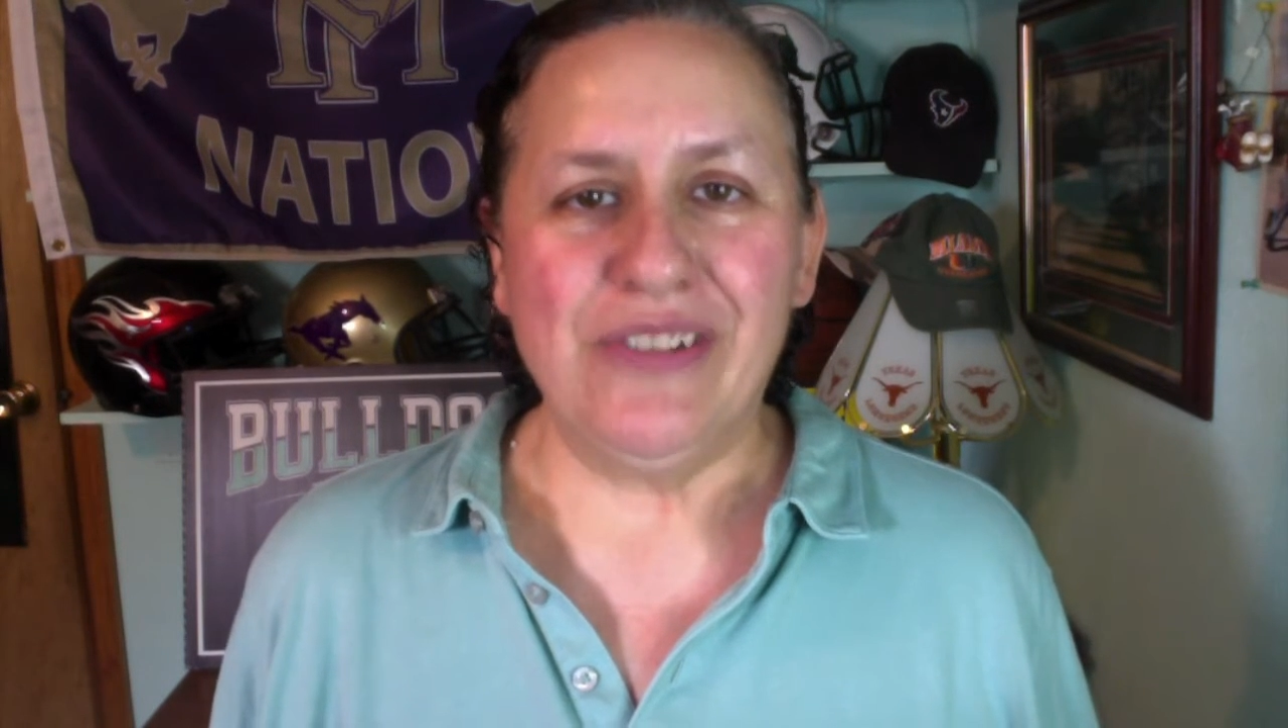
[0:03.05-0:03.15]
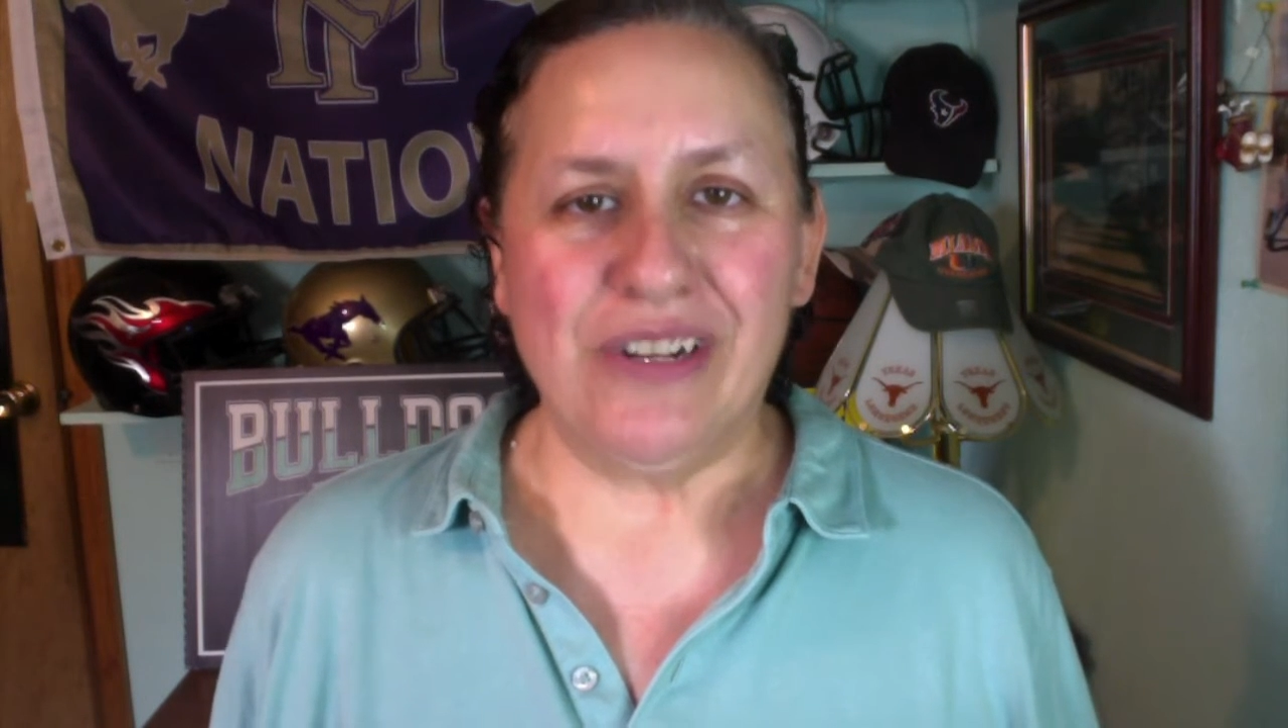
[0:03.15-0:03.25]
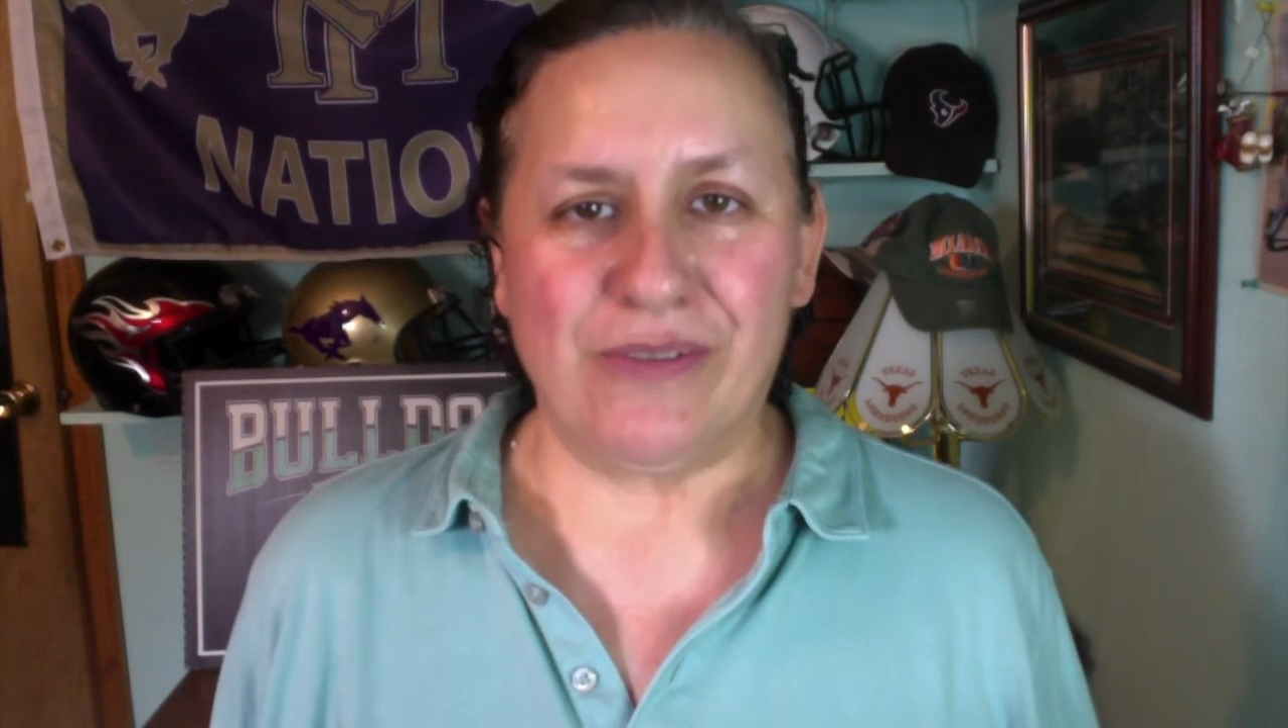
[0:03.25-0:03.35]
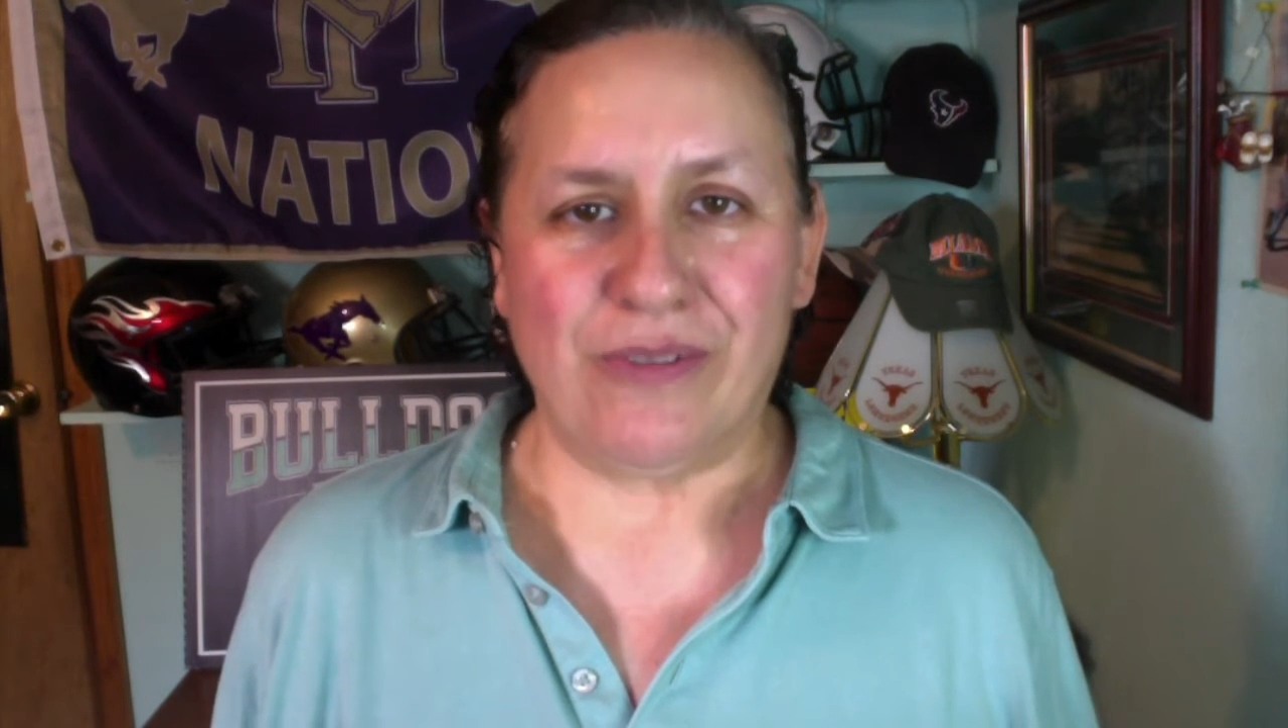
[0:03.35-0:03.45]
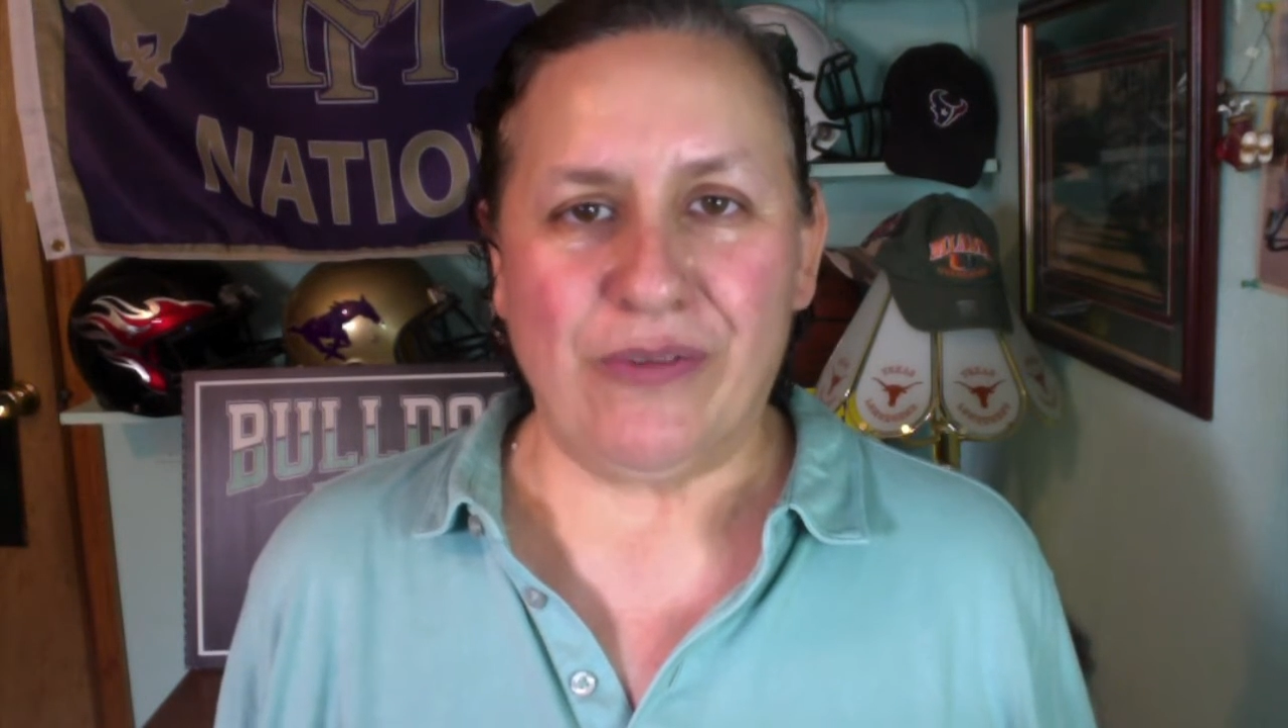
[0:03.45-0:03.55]

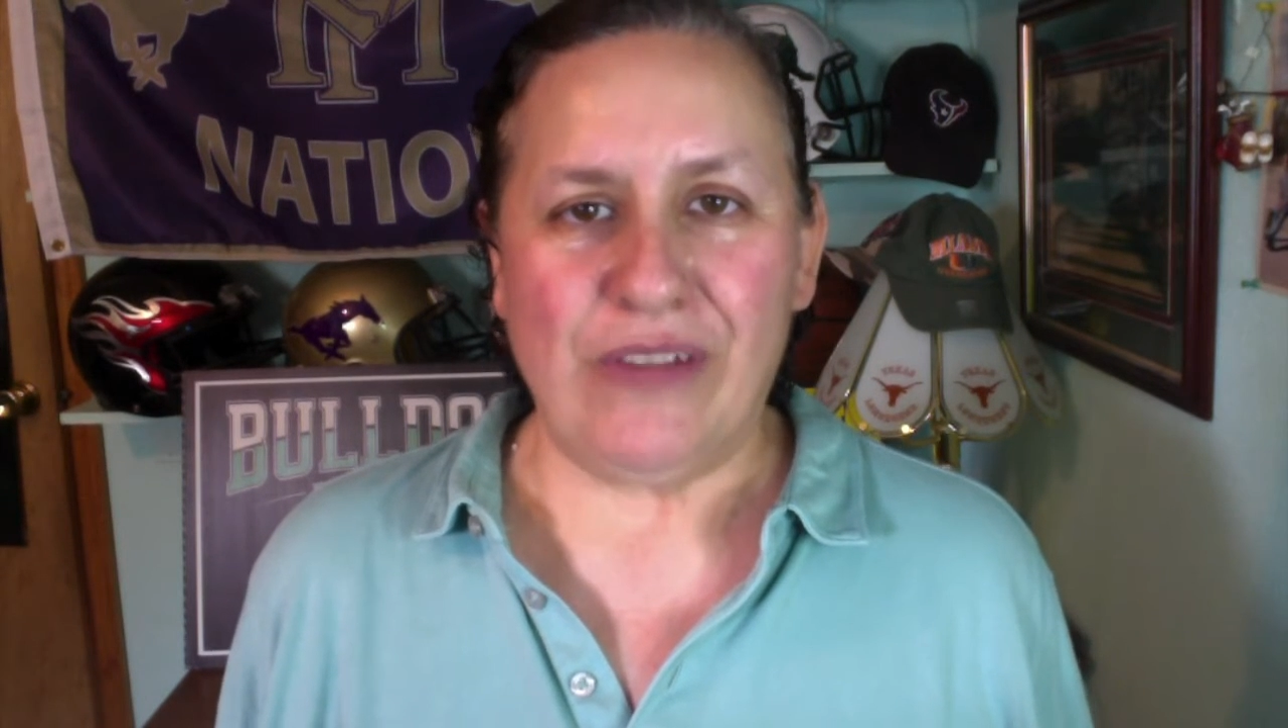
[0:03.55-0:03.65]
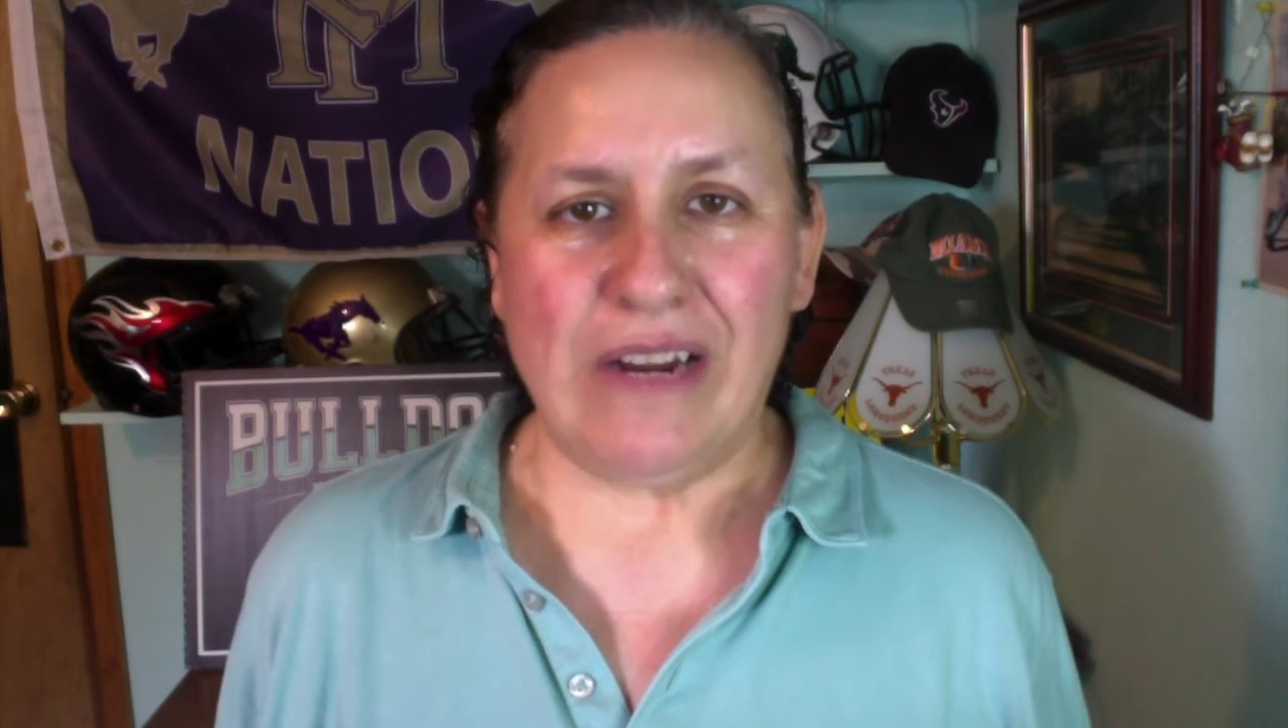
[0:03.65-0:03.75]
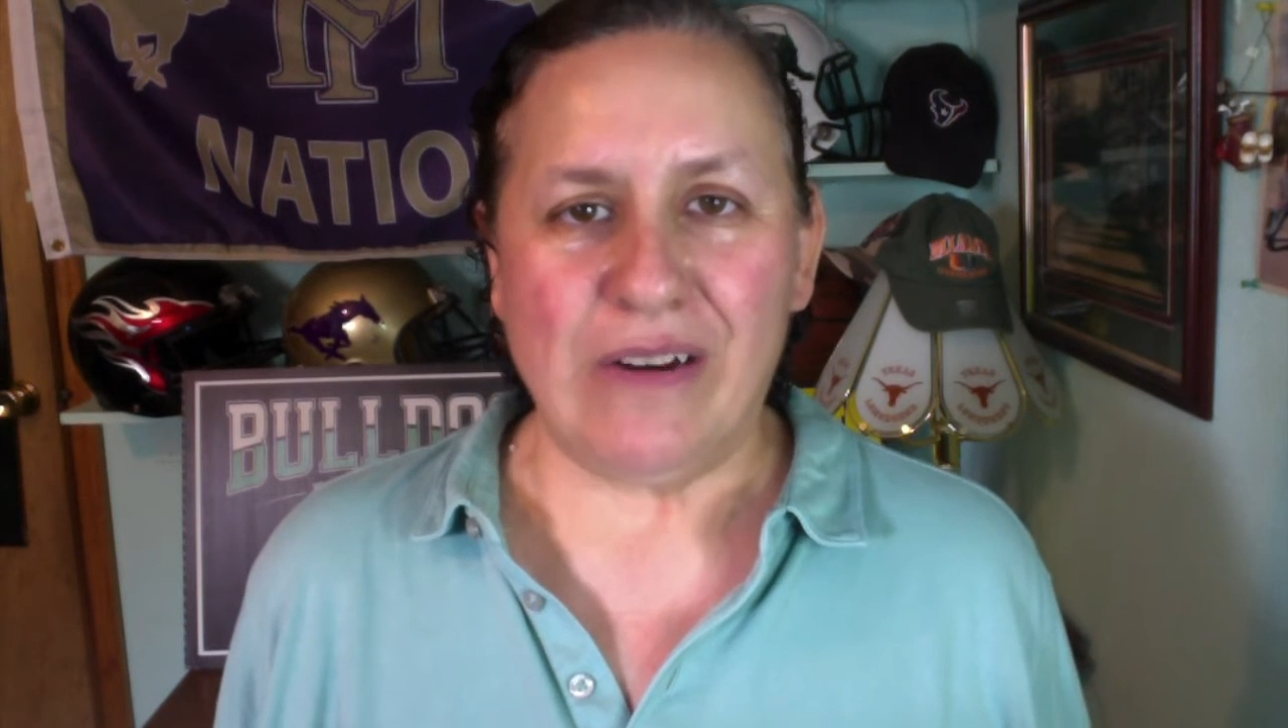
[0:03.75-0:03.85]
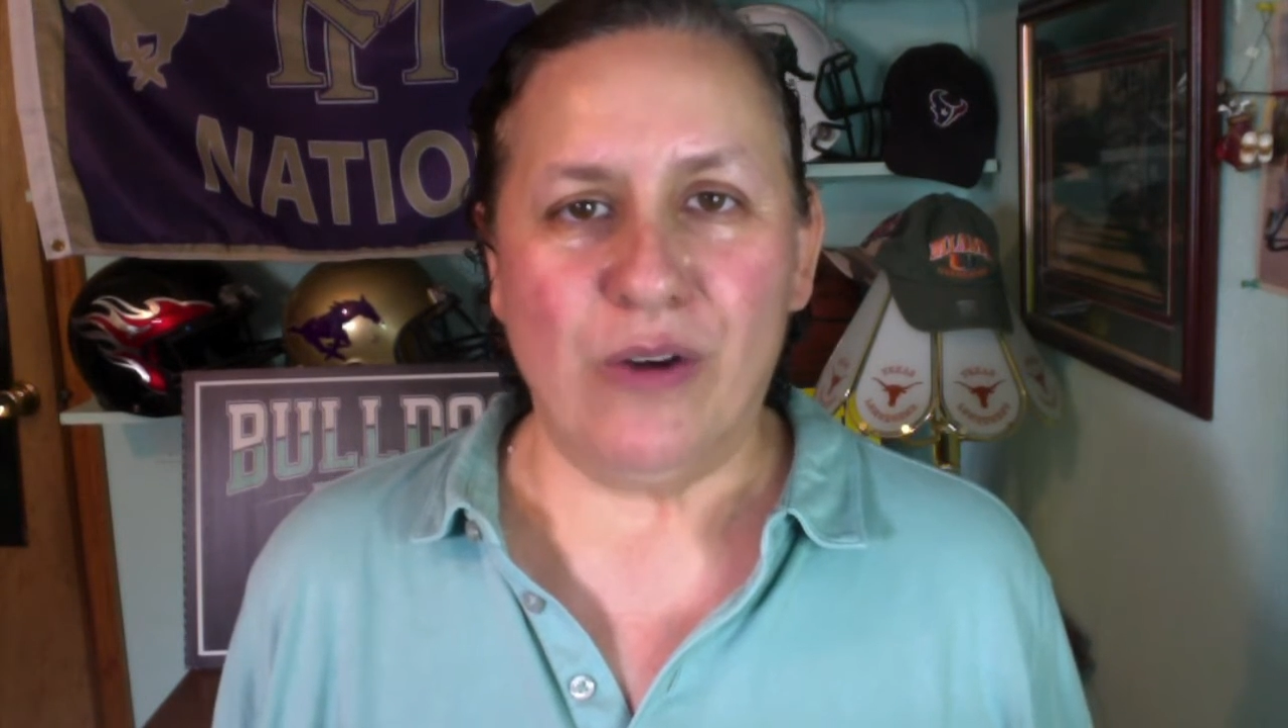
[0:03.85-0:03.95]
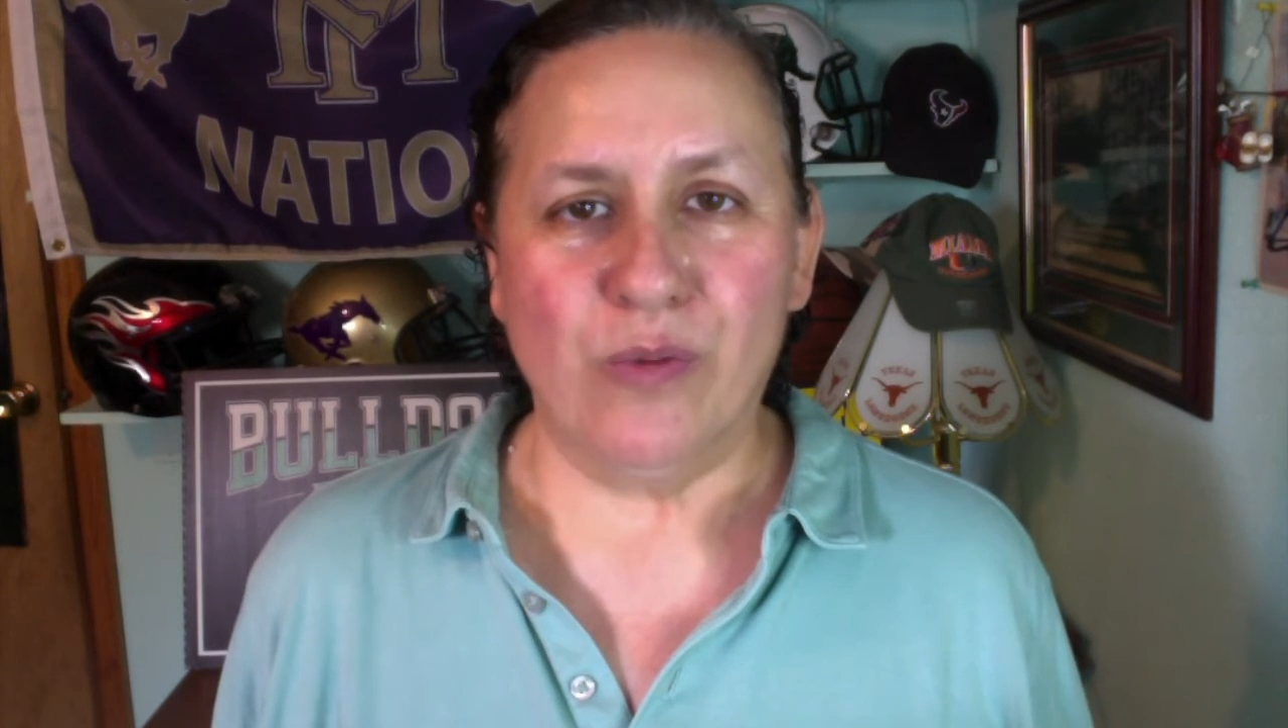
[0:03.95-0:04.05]
Jennifer
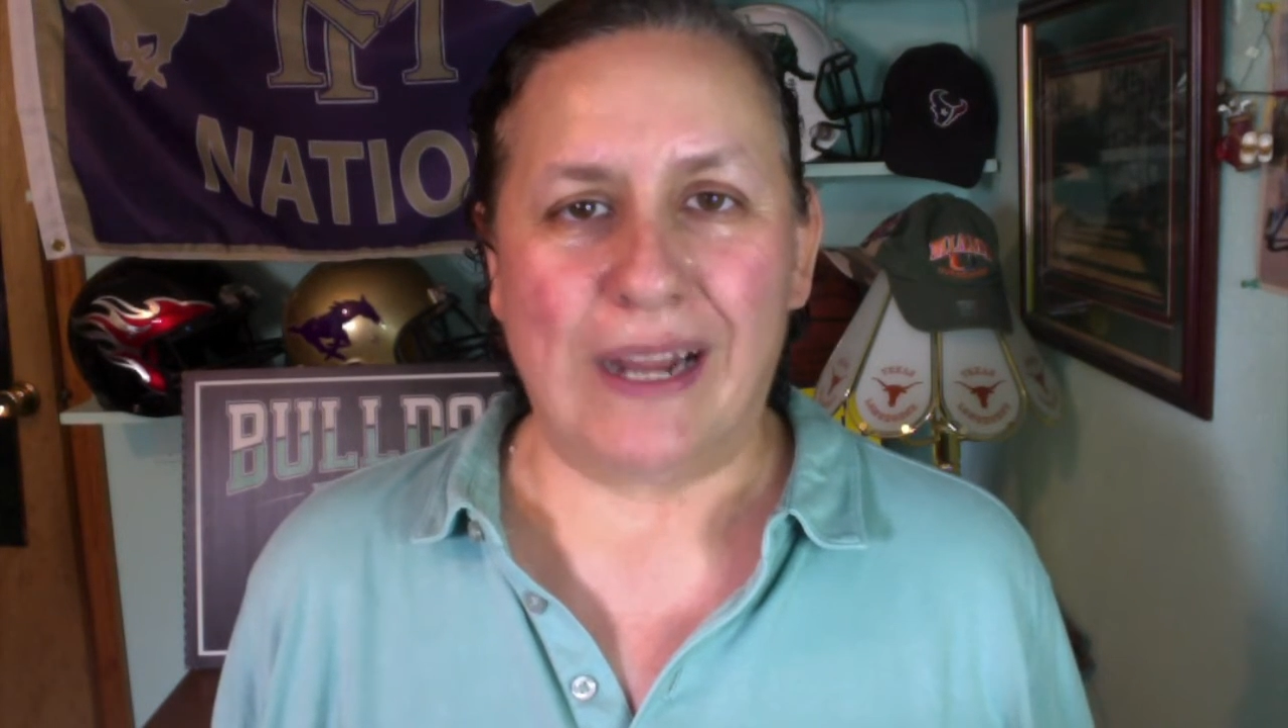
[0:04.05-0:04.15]
Fierro,